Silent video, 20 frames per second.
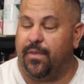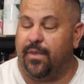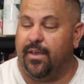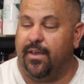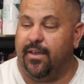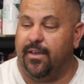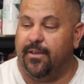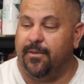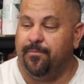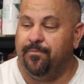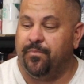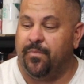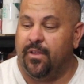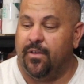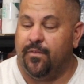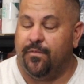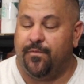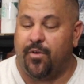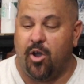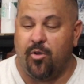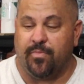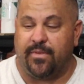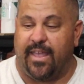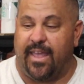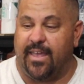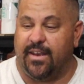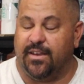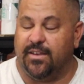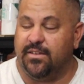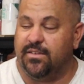foam
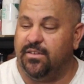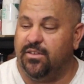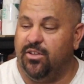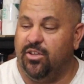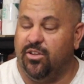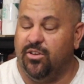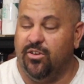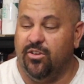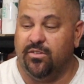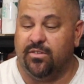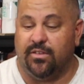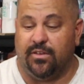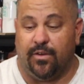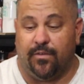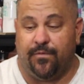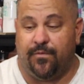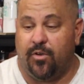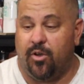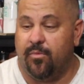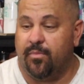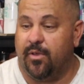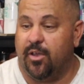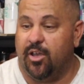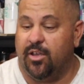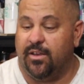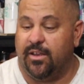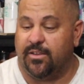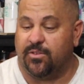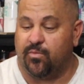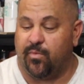cannons. You can use it in a foam
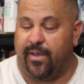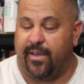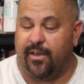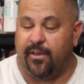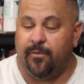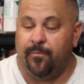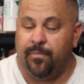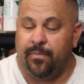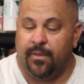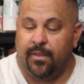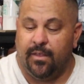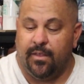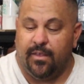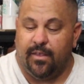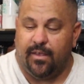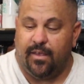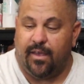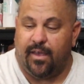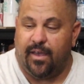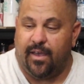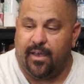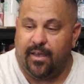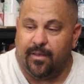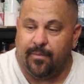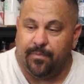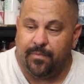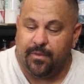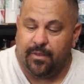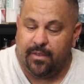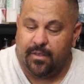gun as well.
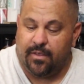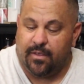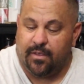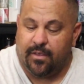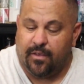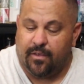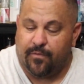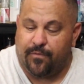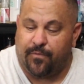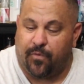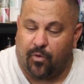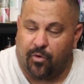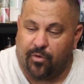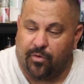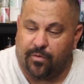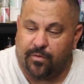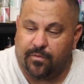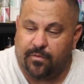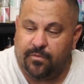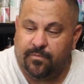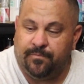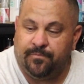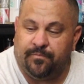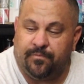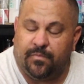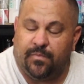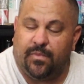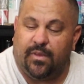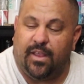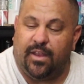For
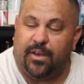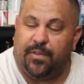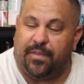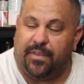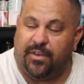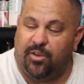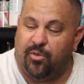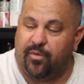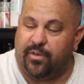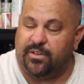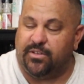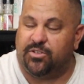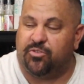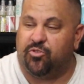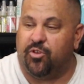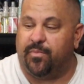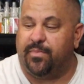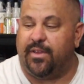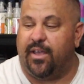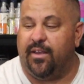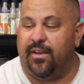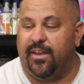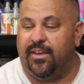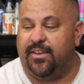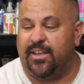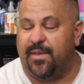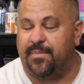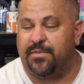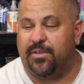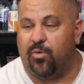anything you want to strip down, any
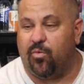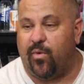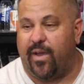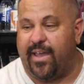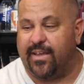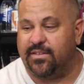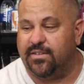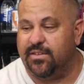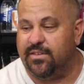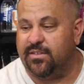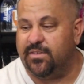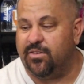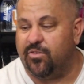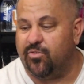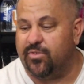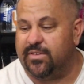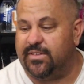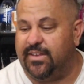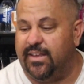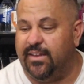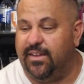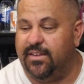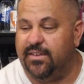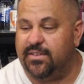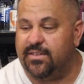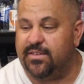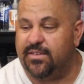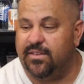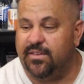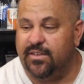types of waxes or
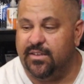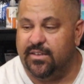sealants,